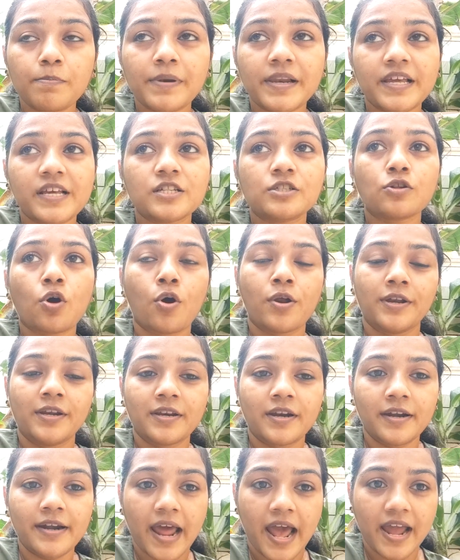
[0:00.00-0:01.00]
place or
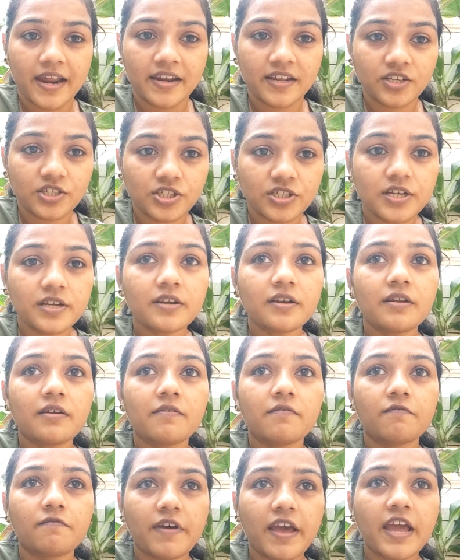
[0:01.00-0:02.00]
in a direction
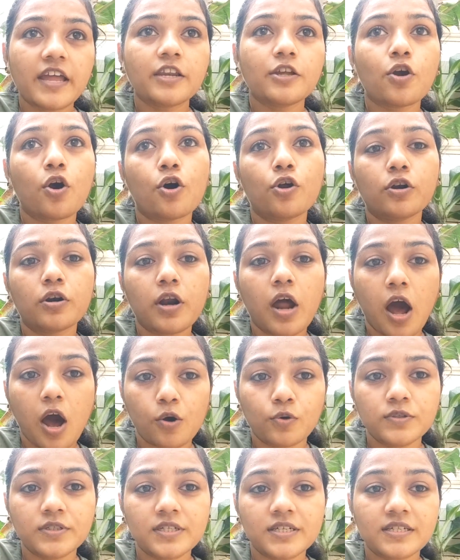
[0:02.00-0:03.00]
where your
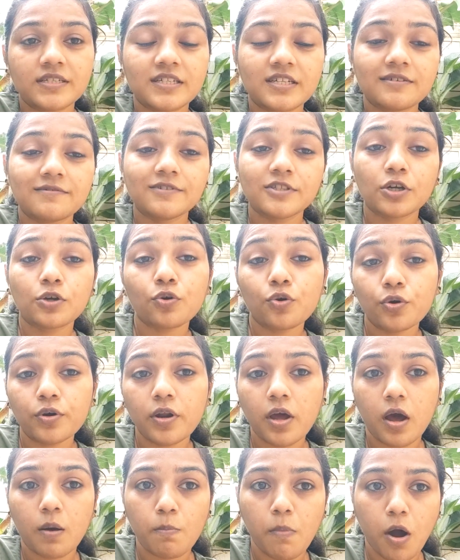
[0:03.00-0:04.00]
house receives a good
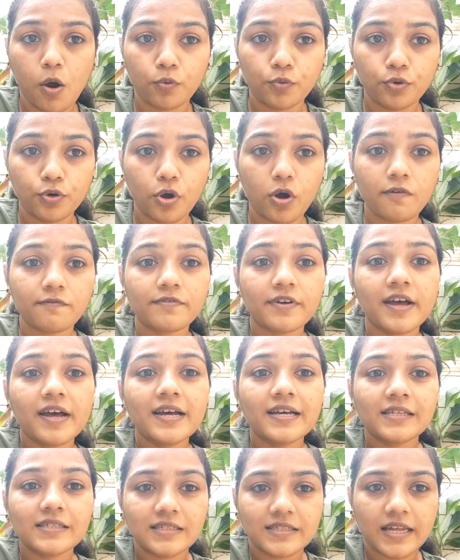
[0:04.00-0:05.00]
amount of
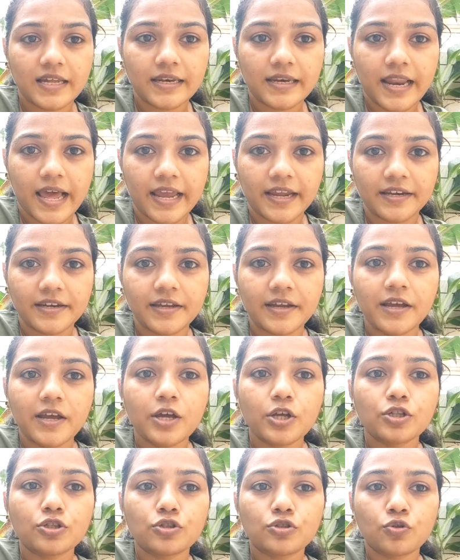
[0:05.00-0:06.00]
sunlight.
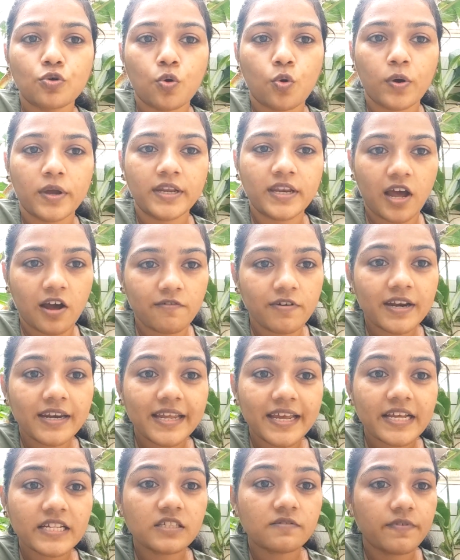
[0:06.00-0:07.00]
So in our
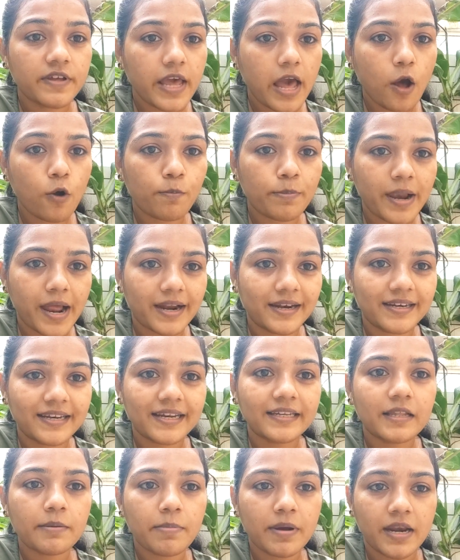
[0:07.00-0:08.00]
case we have
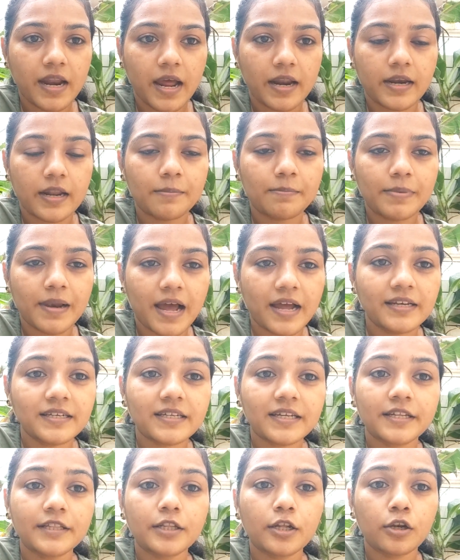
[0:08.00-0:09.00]
planted the banana
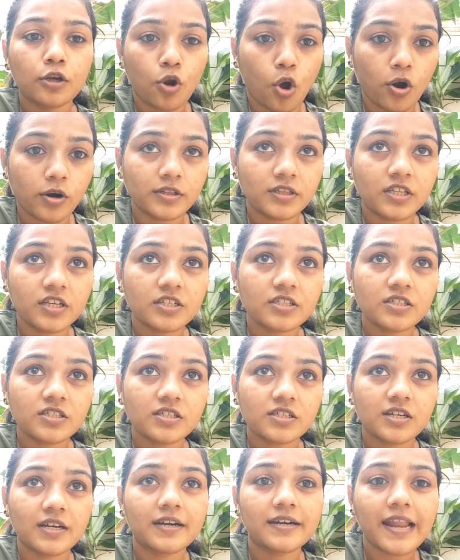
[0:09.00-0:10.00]
plant in the
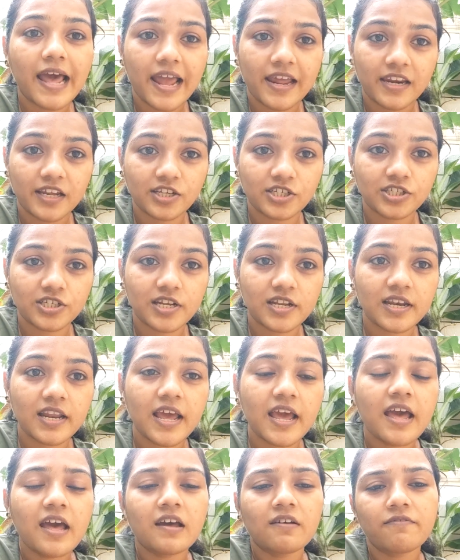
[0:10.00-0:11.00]
northeast direction
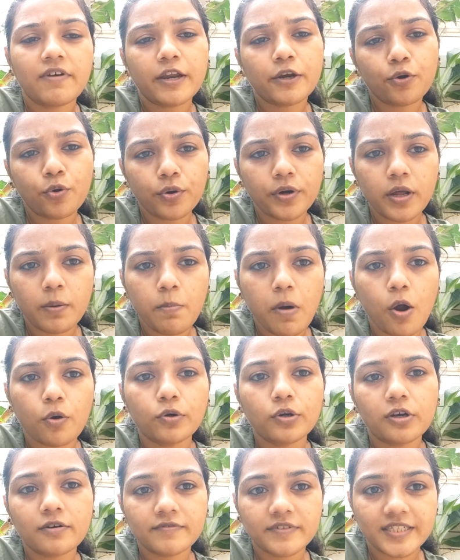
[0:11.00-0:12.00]
where good
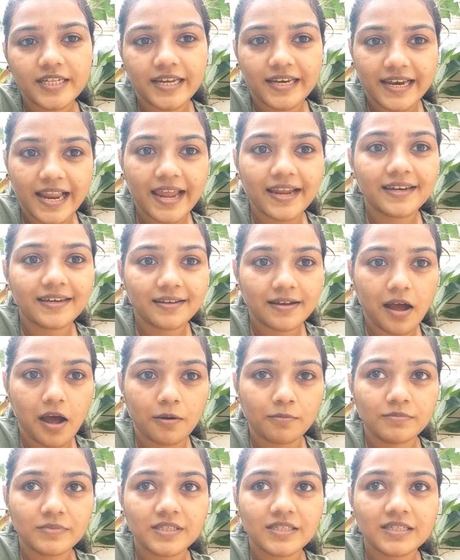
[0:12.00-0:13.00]
amount of sunlight
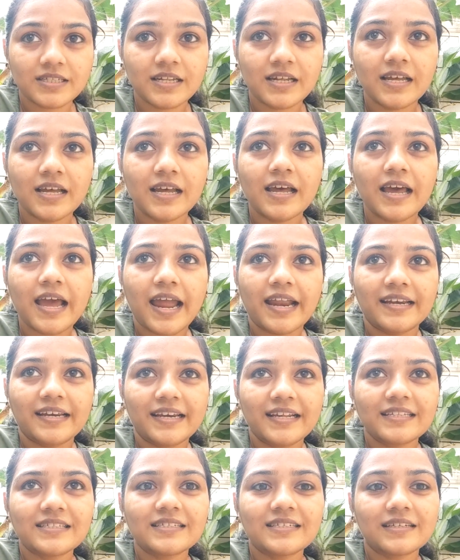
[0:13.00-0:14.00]
comes. At
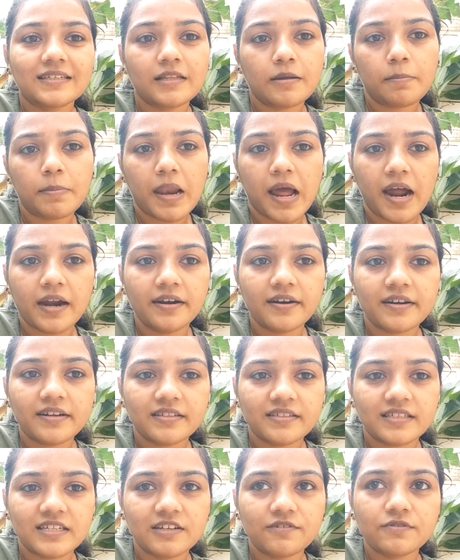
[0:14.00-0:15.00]
least the plant
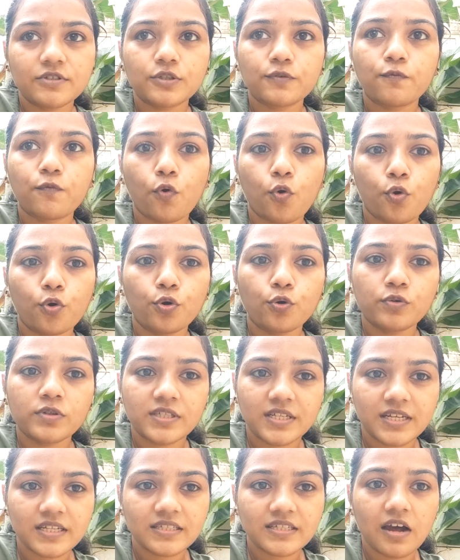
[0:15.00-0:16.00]
receives 4 to
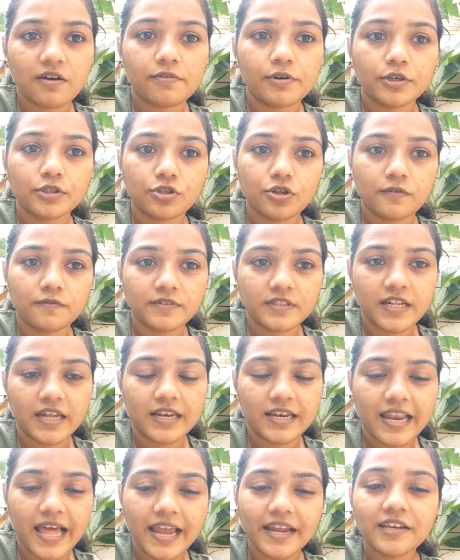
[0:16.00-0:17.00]
6 hours of
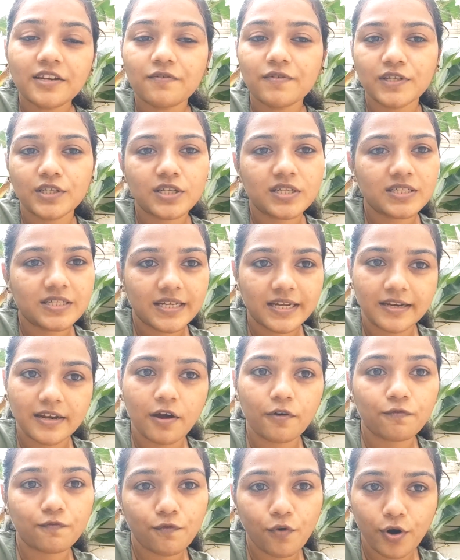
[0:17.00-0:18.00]
sunlight, which is
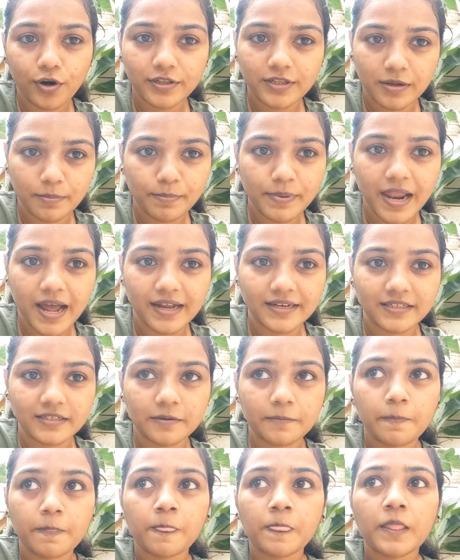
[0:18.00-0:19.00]
enough for the plant.
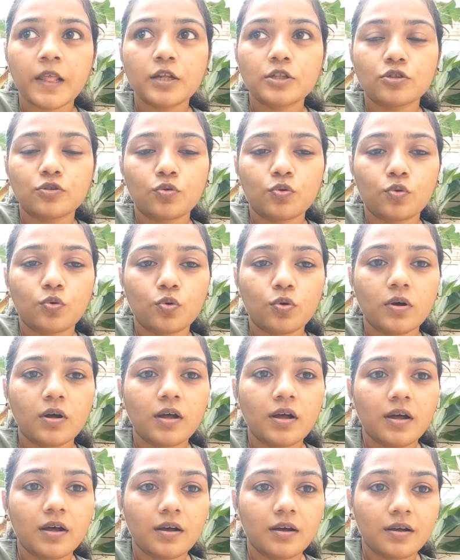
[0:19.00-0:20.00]
So
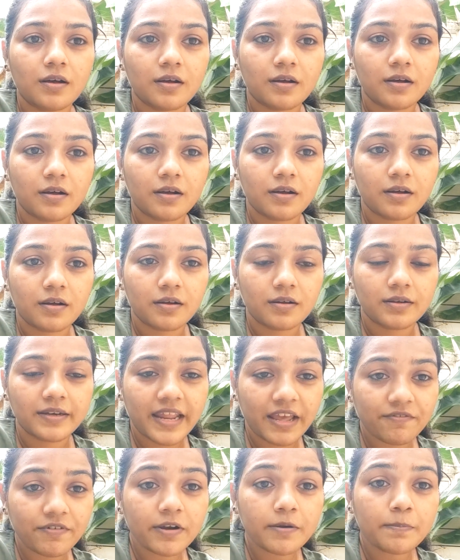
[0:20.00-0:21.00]

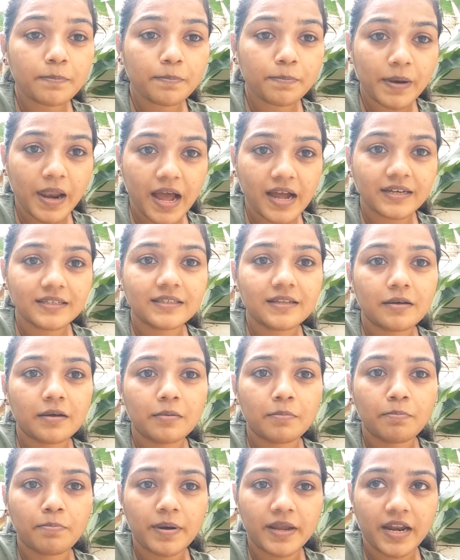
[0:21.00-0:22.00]
never plant
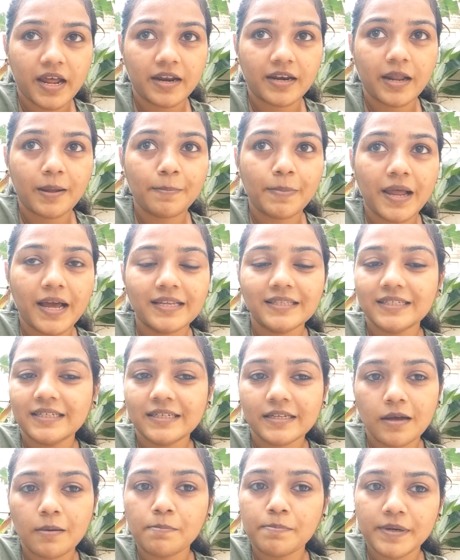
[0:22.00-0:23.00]
the banana plant in
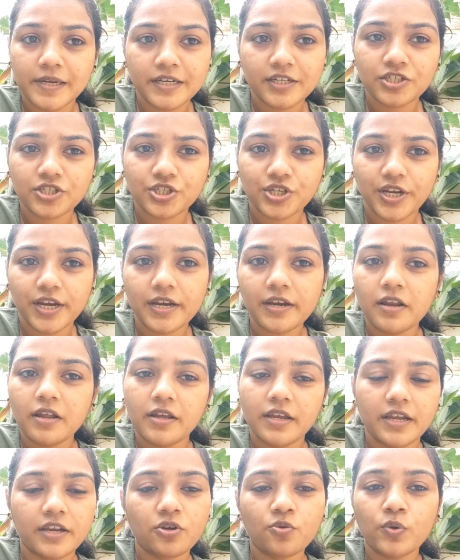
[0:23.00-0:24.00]
complete shade.
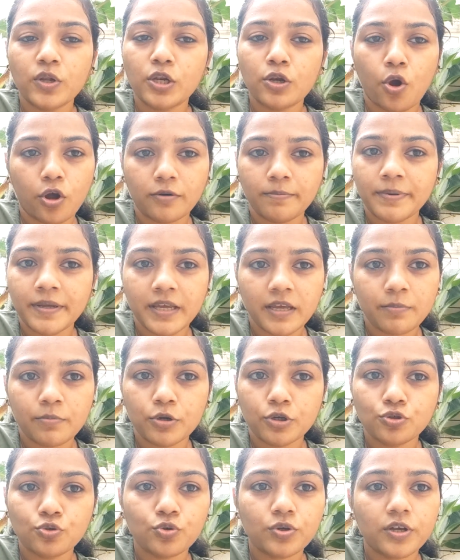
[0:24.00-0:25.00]
It will not be
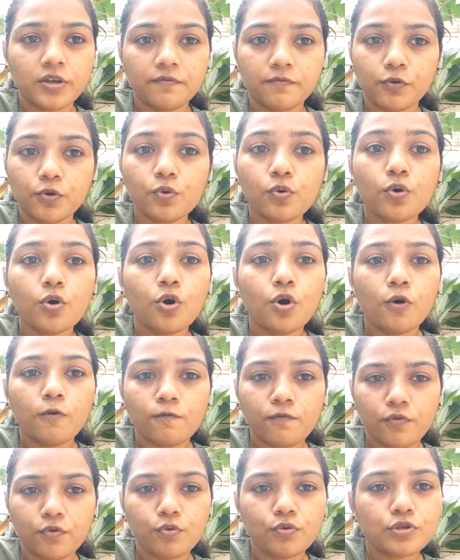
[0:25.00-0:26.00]
able to give you
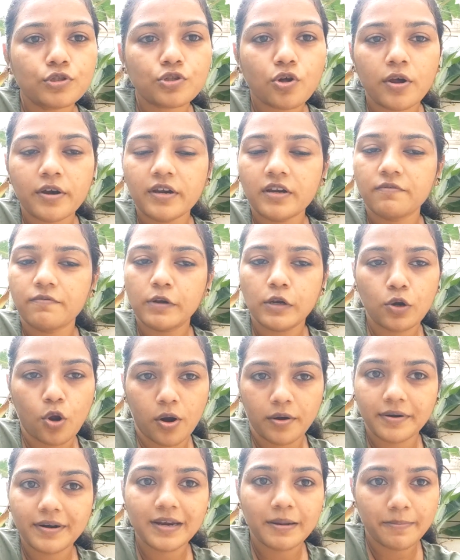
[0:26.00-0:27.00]
fruits or it will
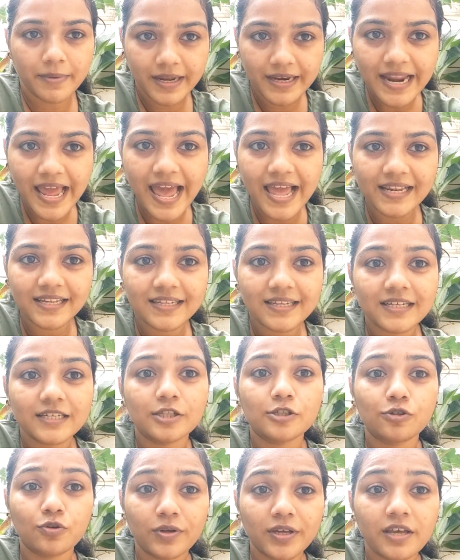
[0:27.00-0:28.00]
not remain healthy.
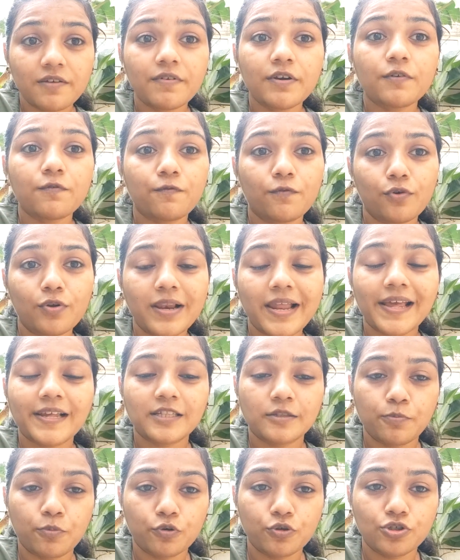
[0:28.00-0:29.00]
So give it full
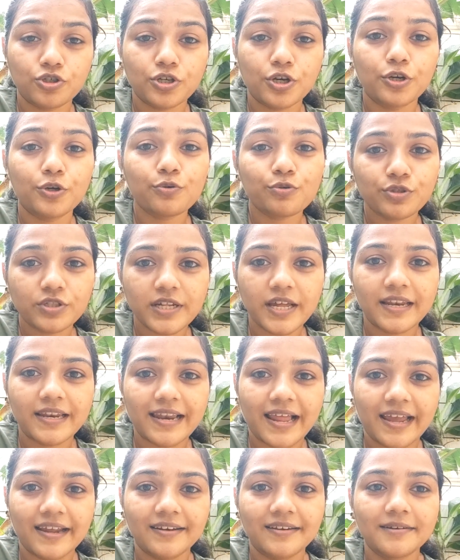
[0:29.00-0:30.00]
exposure to
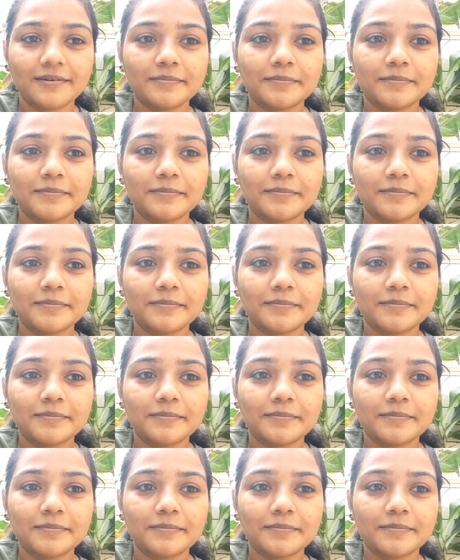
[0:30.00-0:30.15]
sunlight.